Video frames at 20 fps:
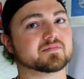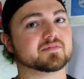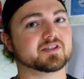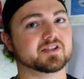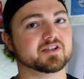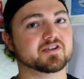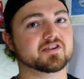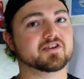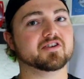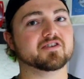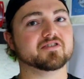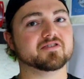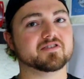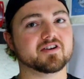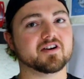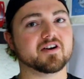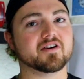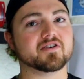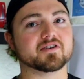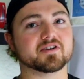You
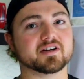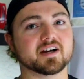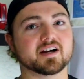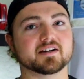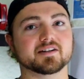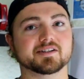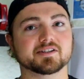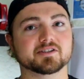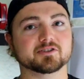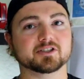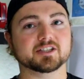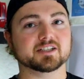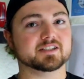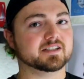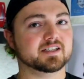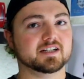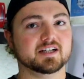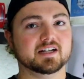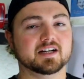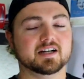know you got to do it.
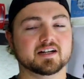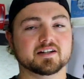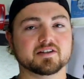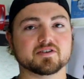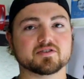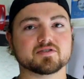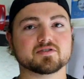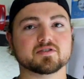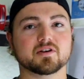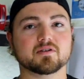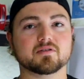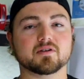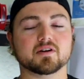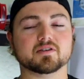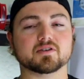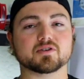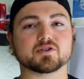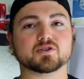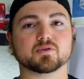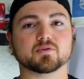There's no
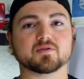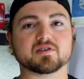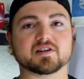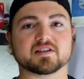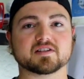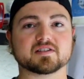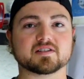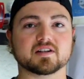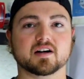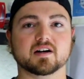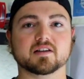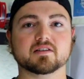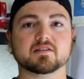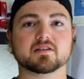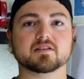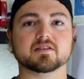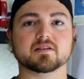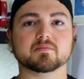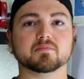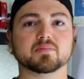other choice
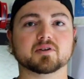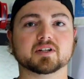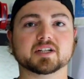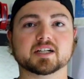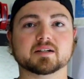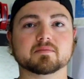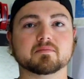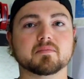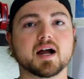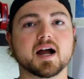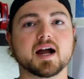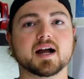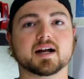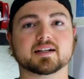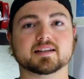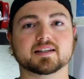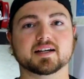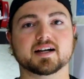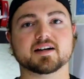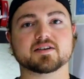other than bringing
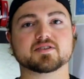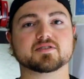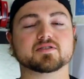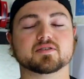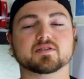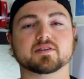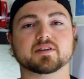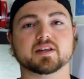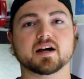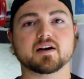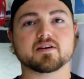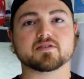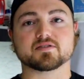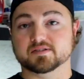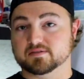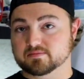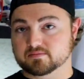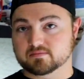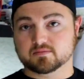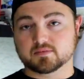back the
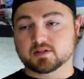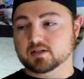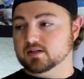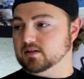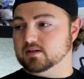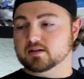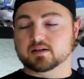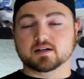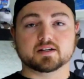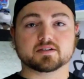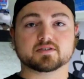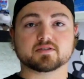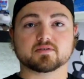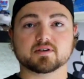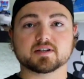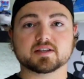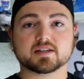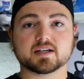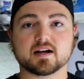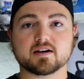S2000,
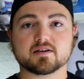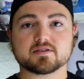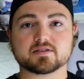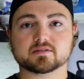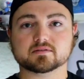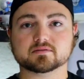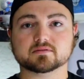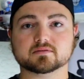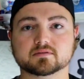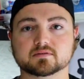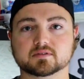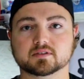S3000,